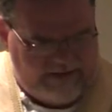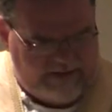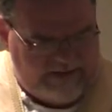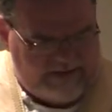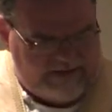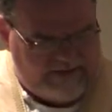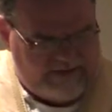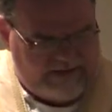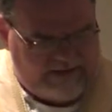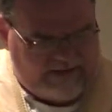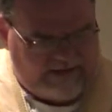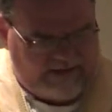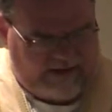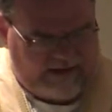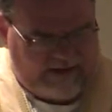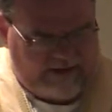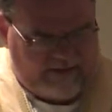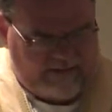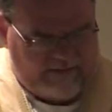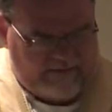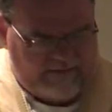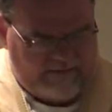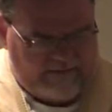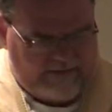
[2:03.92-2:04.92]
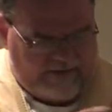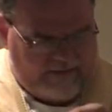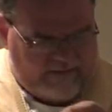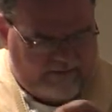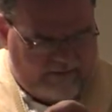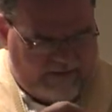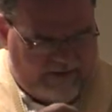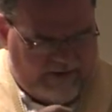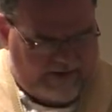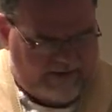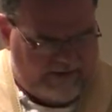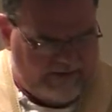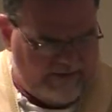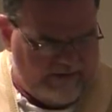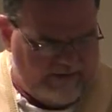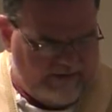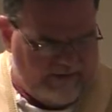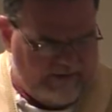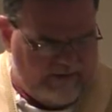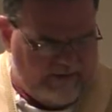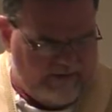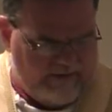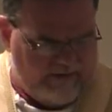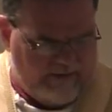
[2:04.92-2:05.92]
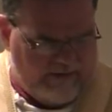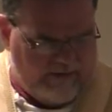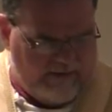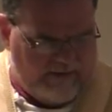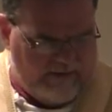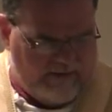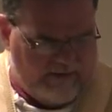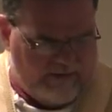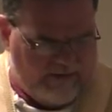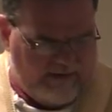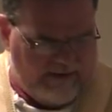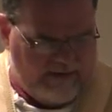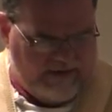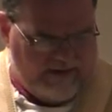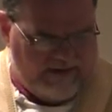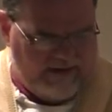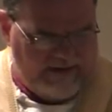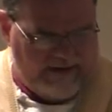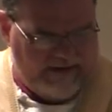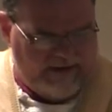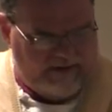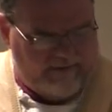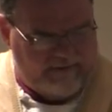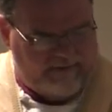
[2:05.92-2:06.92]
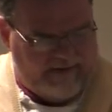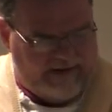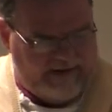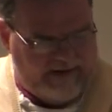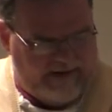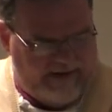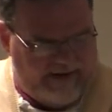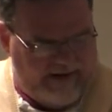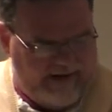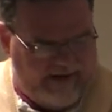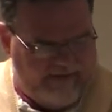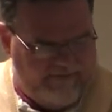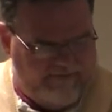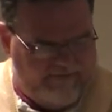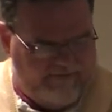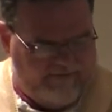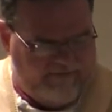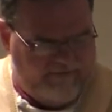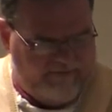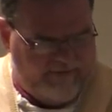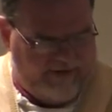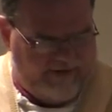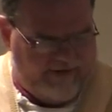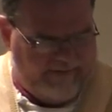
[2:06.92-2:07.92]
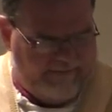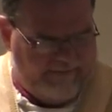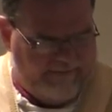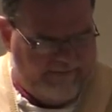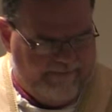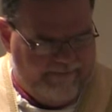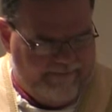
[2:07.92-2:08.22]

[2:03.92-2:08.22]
and sit down and write, and quickly and write 50.